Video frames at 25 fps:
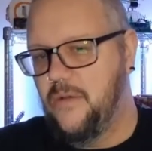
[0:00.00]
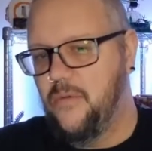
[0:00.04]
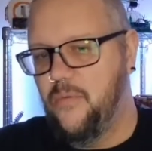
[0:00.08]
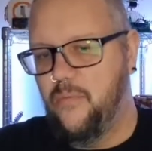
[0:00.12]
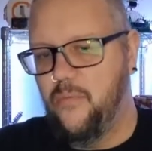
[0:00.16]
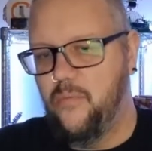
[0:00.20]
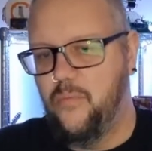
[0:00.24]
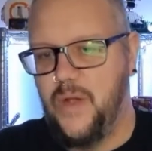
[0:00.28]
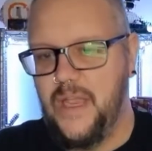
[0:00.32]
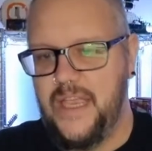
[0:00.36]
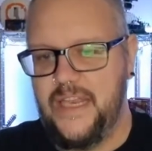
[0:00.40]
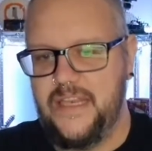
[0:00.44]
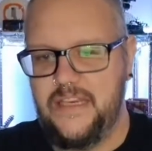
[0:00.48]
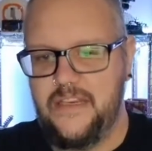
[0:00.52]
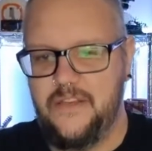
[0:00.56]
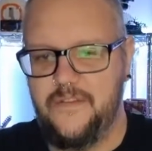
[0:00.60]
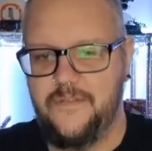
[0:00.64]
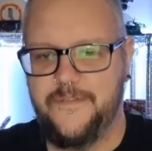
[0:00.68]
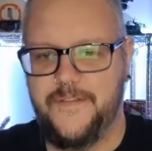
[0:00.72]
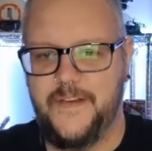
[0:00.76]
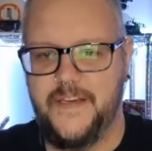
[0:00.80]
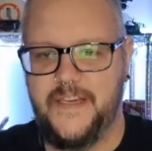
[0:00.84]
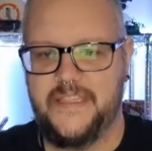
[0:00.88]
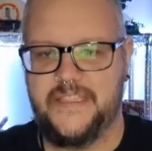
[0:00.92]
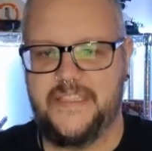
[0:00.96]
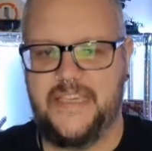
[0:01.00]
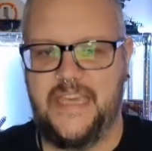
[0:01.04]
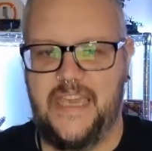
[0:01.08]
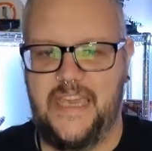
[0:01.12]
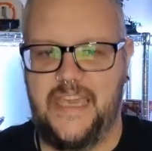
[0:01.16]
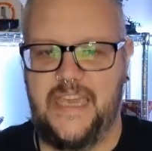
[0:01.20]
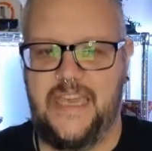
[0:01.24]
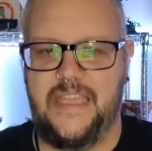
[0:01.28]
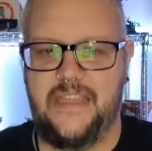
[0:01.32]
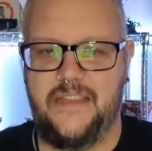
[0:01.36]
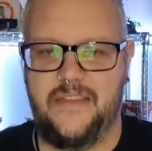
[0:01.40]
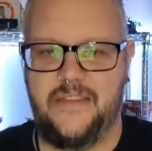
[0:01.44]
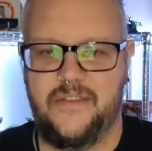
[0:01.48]
when you first get
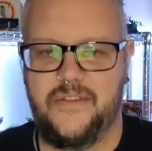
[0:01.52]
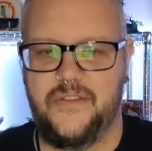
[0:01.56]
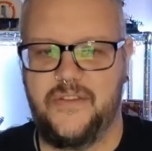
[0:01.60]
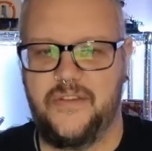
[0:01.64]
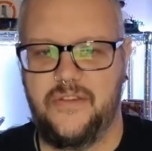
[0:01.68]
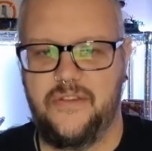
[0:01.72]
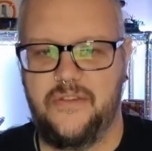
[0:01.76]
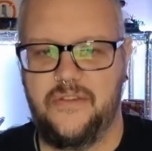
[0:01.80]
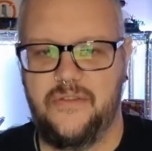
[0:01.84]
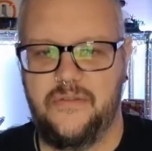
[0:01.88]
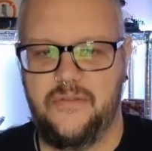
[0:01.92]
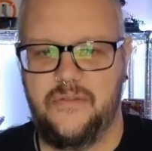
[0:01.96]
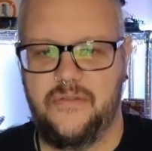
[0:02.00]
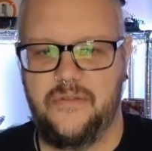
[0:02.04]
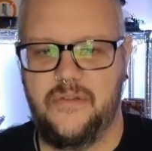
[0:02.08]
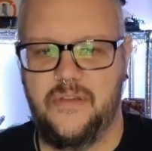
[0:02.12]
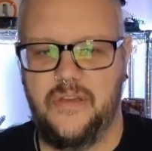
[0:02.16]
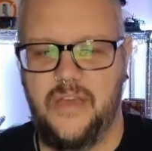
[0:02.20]
into,